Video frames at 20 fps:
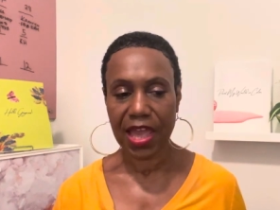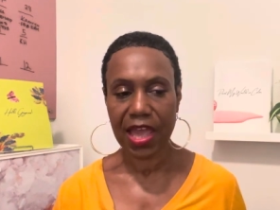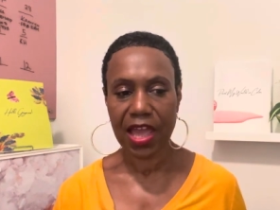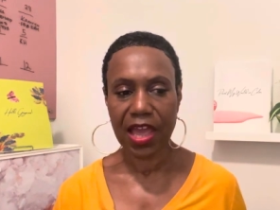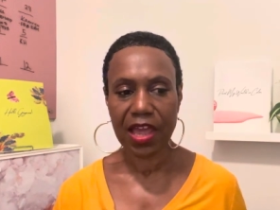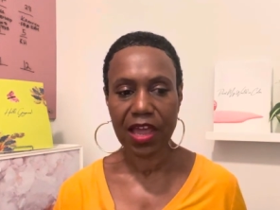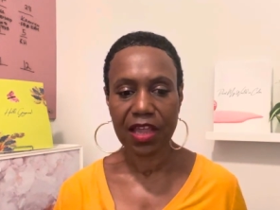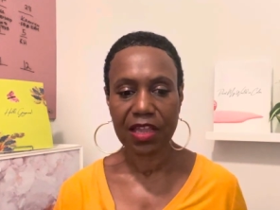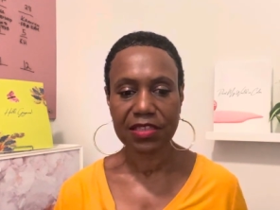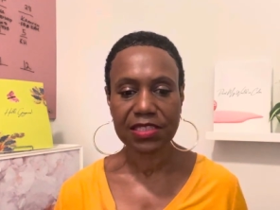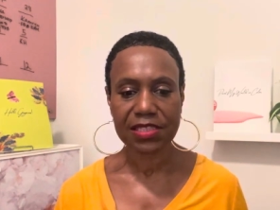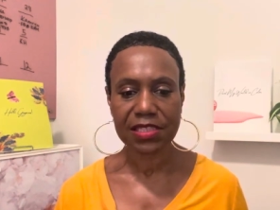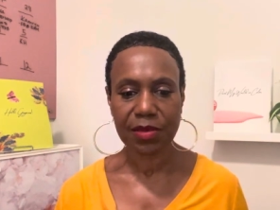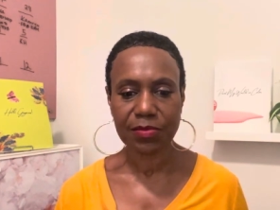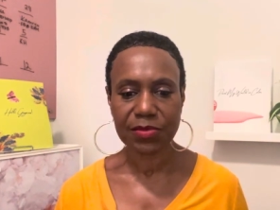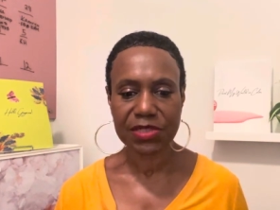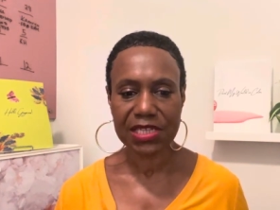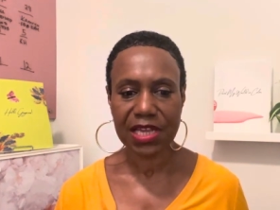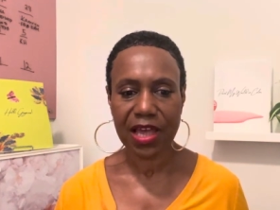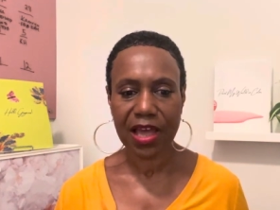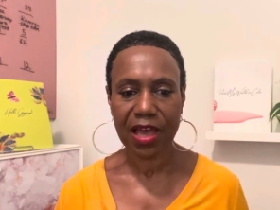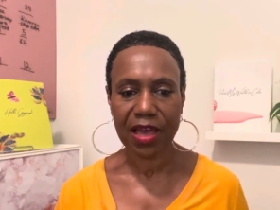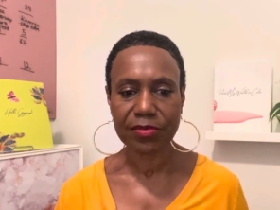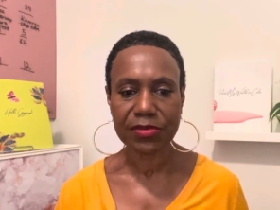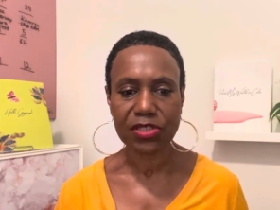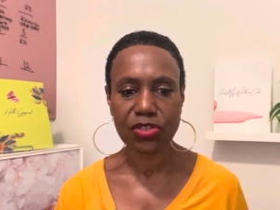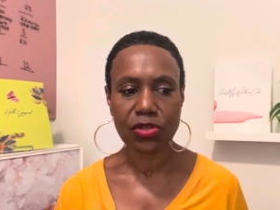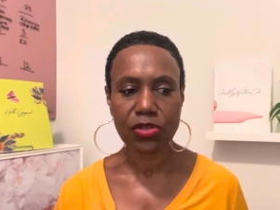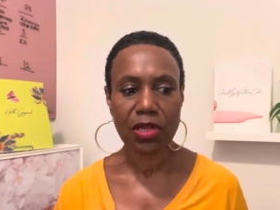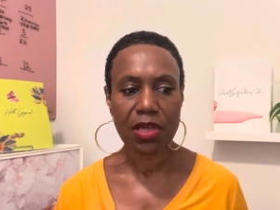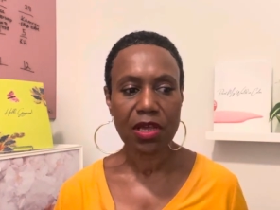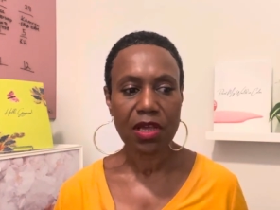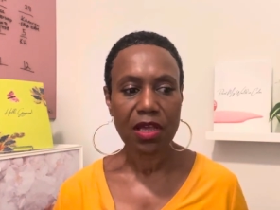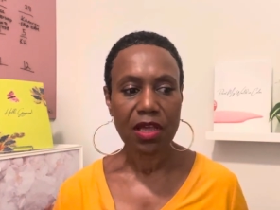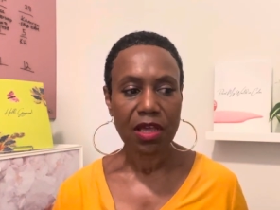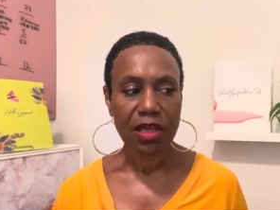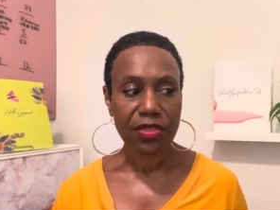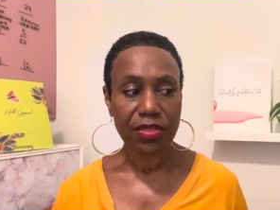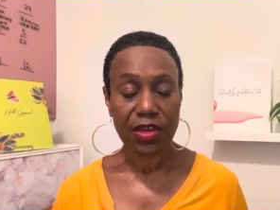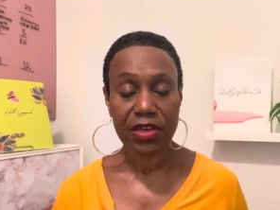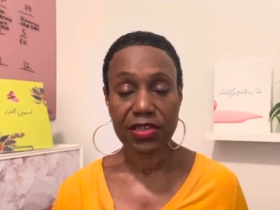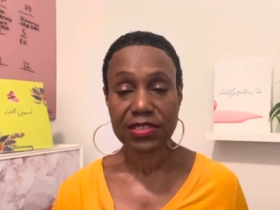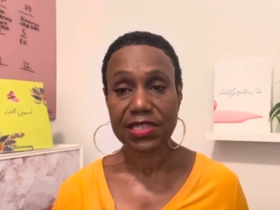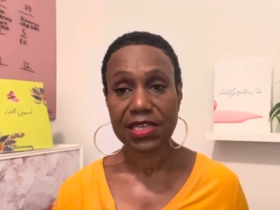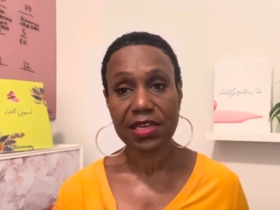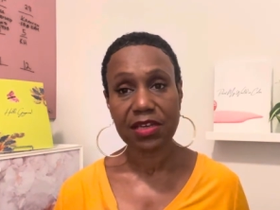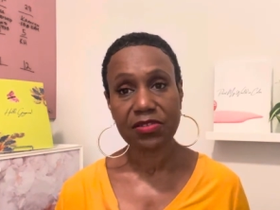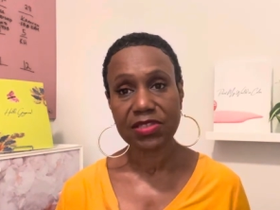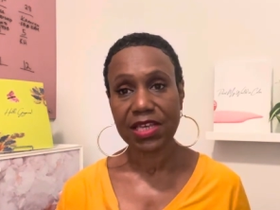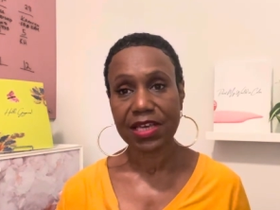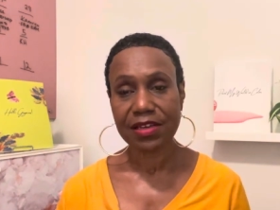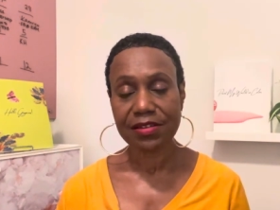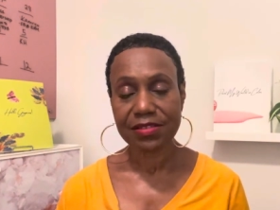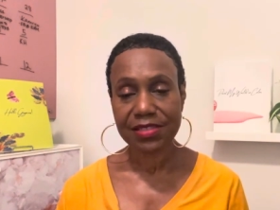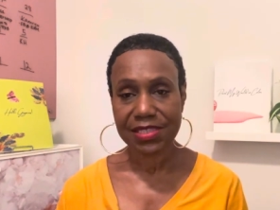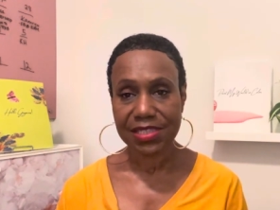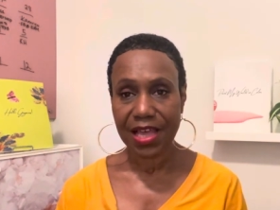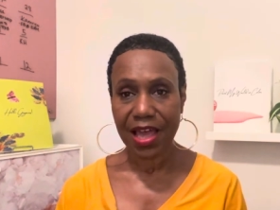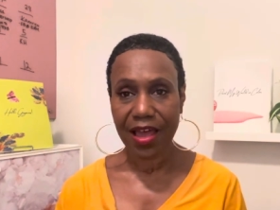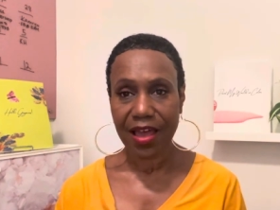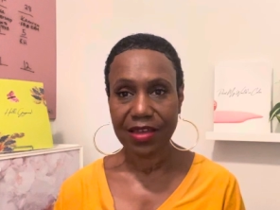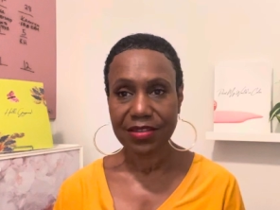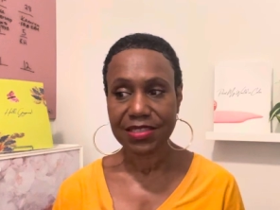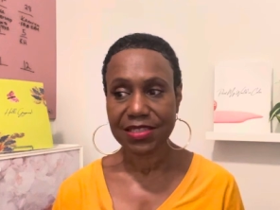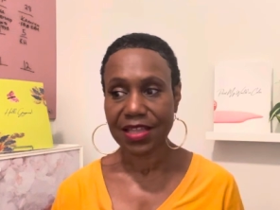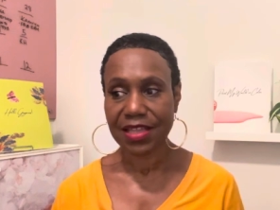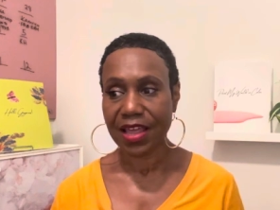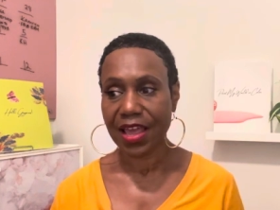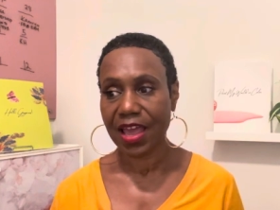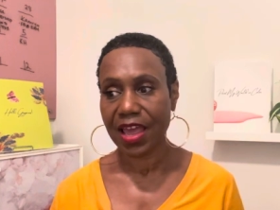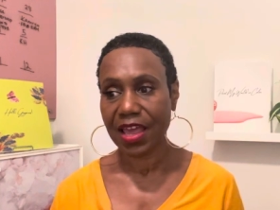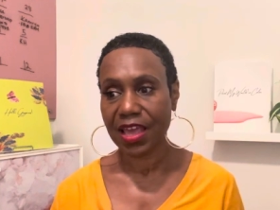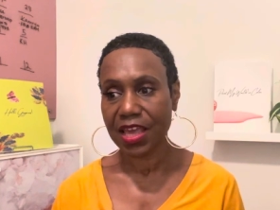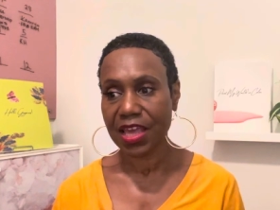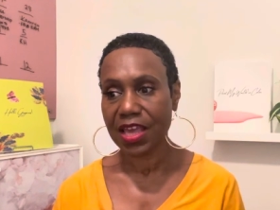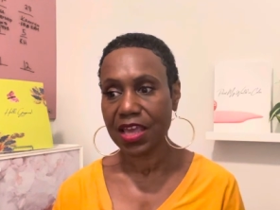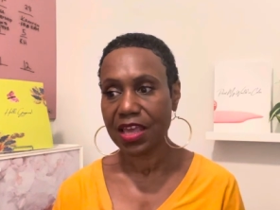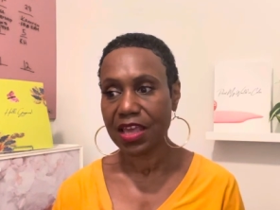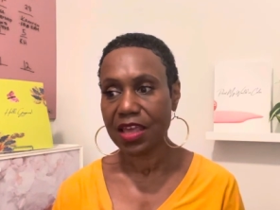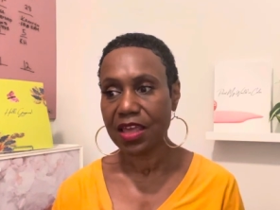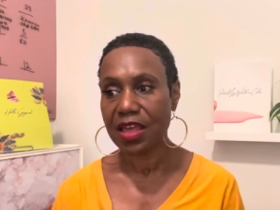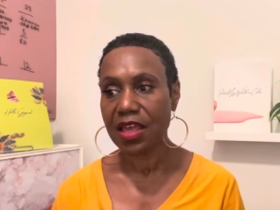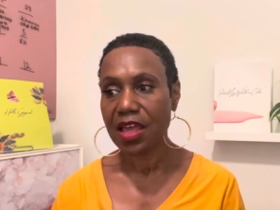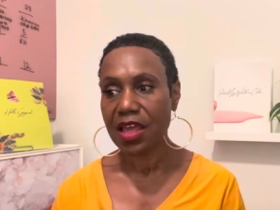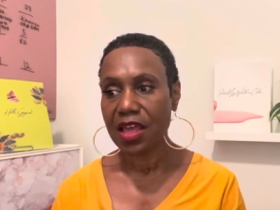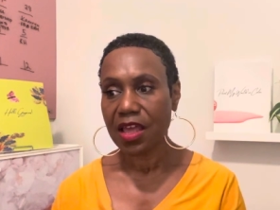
And sometimes they're telltale signs that he